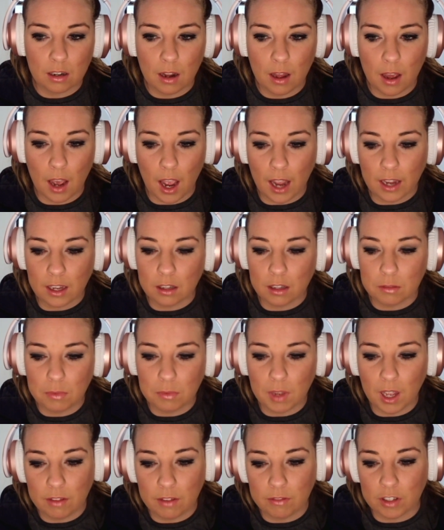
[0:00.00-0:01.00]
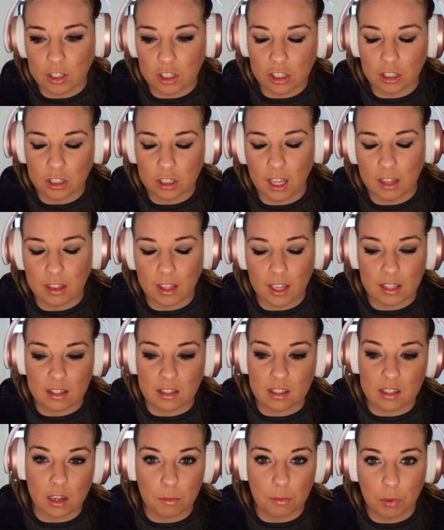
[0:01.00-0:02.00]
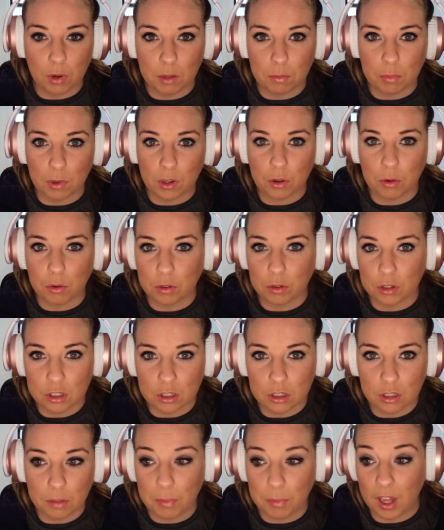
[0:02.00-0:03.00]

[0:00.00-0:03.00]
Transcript: I could eventually, I think at some point, be cordial.